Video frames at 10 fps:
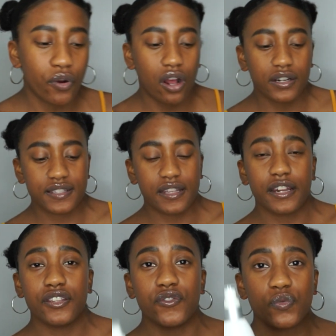products that
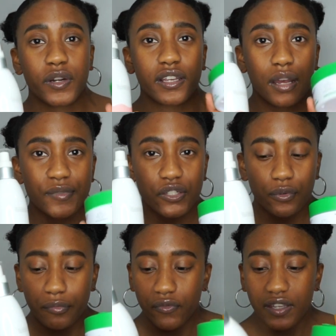I use when it comes to
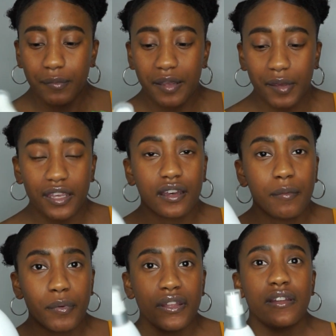removing my
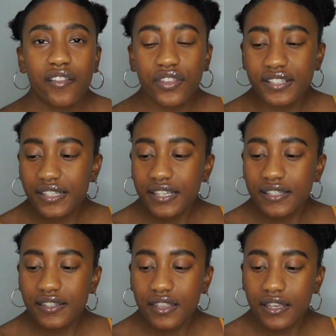makeup. This
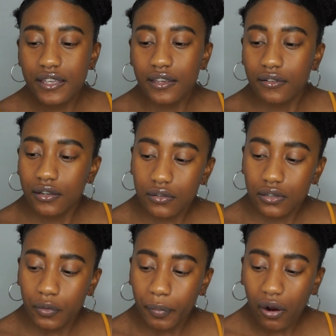is the
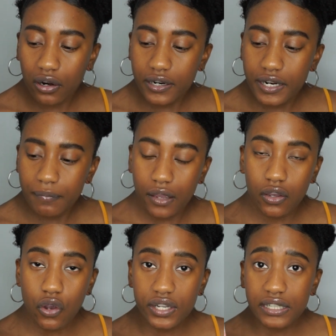Sukari
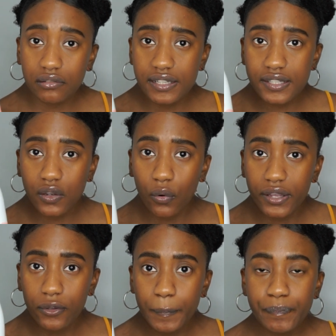Coconut Cleansing
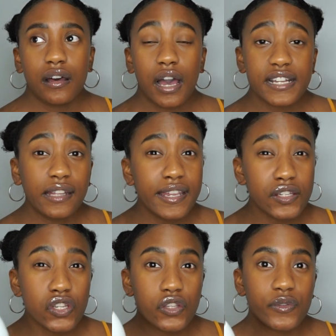Oil. I'd like
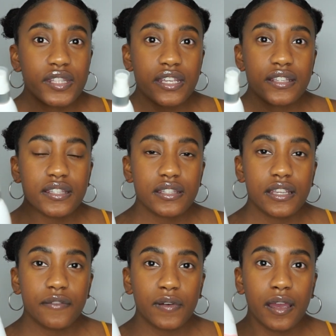to use this
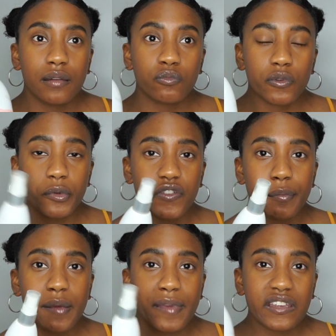if I'm removing
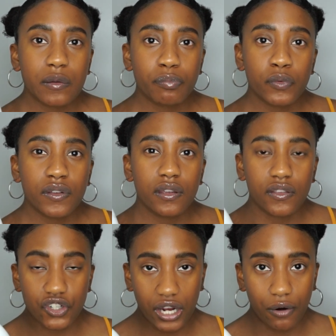my makeup in
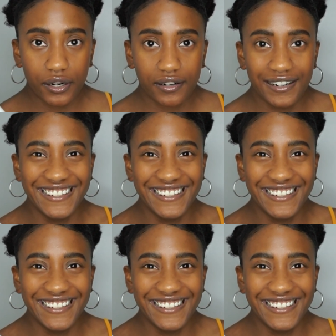the shower.